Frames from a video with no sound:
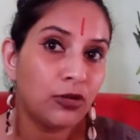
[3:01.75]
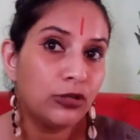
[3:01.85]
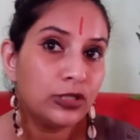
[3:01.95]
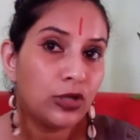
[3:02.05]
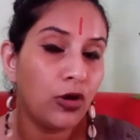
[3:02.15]

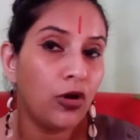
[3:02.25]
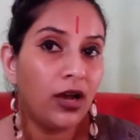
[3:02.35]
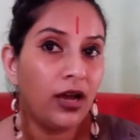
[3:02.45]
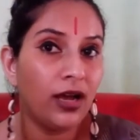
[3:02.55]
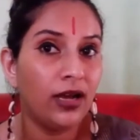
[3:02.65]
also
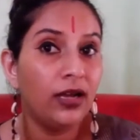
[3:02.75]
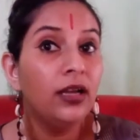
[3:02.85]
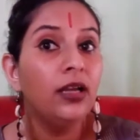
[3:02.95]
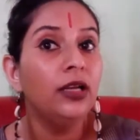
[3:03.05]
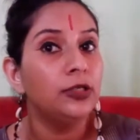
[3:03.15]

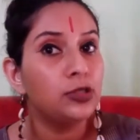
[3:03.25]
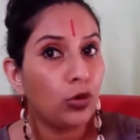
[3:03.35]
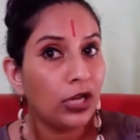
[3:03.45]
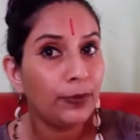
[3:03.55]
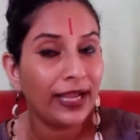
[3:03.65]

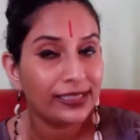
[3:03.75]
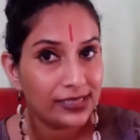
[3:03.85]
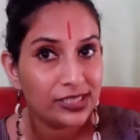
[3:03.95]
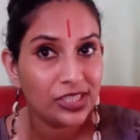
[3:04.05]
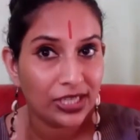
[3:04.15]
solar
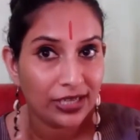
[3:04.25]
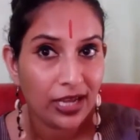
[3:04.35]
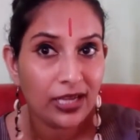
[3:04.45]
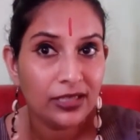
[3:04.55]
plexus chakra.